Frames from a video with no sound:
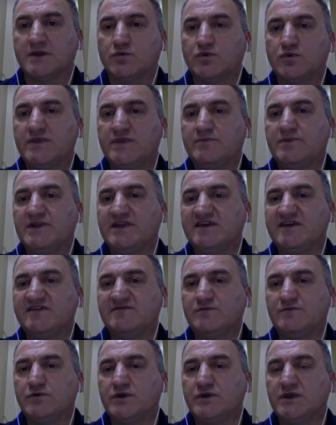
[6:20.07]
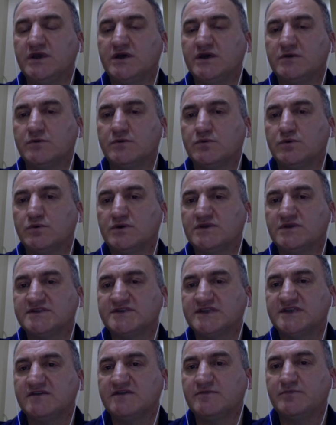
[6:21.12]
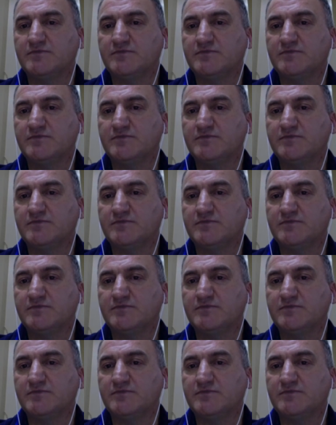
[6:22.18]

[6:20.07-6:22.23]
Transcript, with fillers: Now, we believe we will see the